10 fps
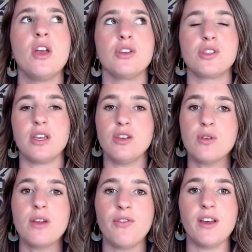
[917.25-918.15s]
so that you
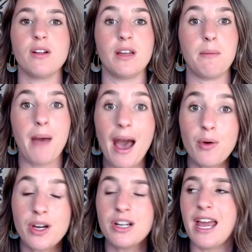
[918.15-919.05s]
can feel
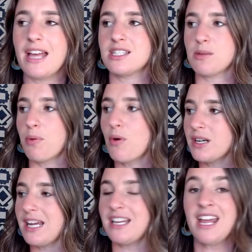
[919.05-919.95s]
empowered and
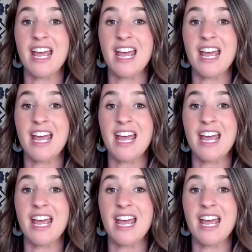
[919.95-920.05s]
supported